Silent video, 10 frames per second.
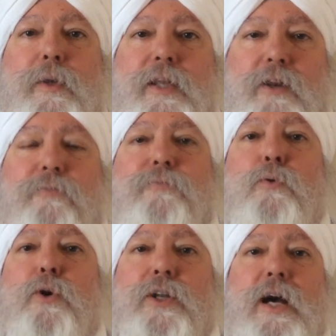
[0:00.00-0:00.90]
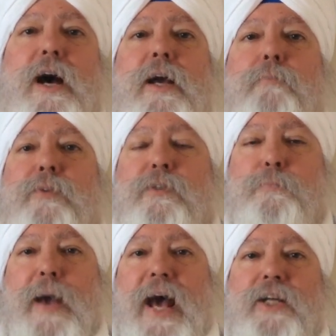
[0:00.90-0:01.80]
we did a 4
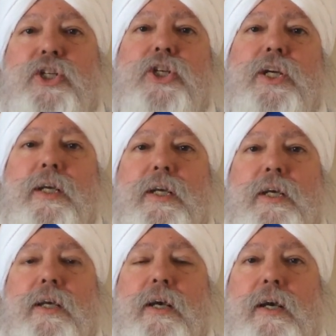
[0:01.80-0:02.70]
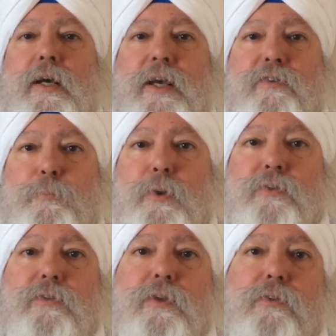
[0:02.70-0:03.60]
times batch as
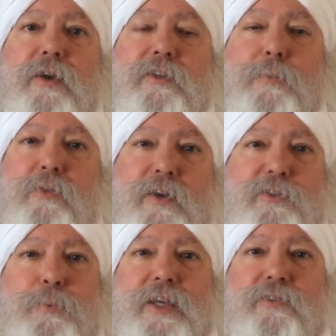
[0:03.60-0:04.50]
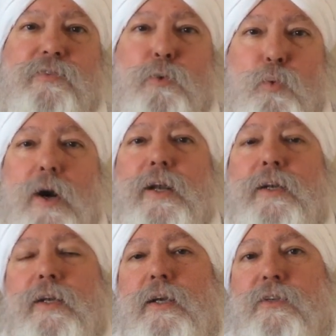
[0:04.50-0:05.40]
opposed to the recipe. The recipe is for
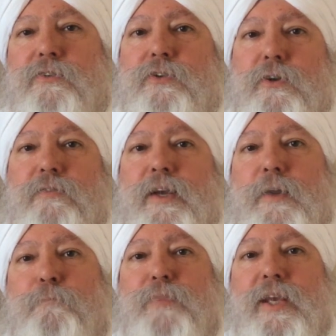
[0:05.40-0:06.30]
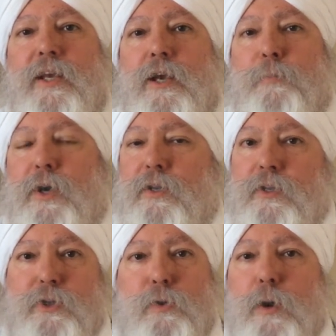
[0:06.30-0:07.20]
1 serving,
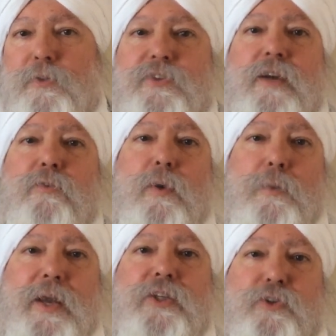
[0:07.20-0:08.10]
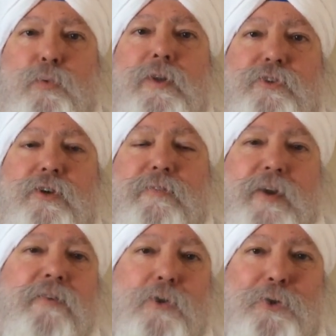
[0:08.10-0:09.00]
but you almost never want to make just 1
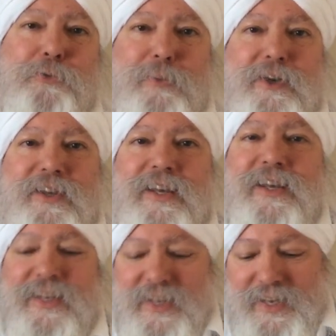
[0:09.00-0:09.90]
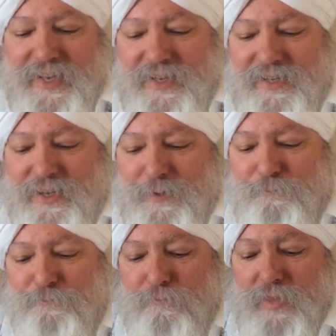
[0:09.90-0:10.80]
serving of golden milk. And
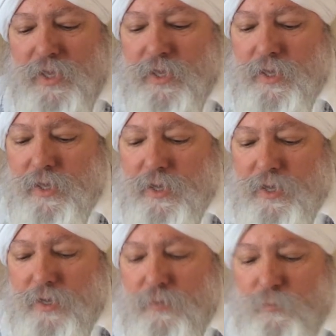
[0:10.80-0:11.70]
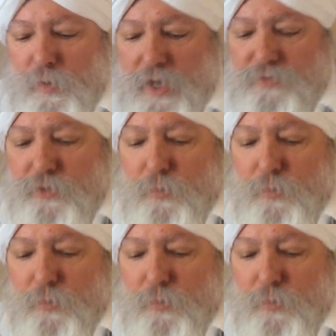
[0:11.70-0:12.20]
we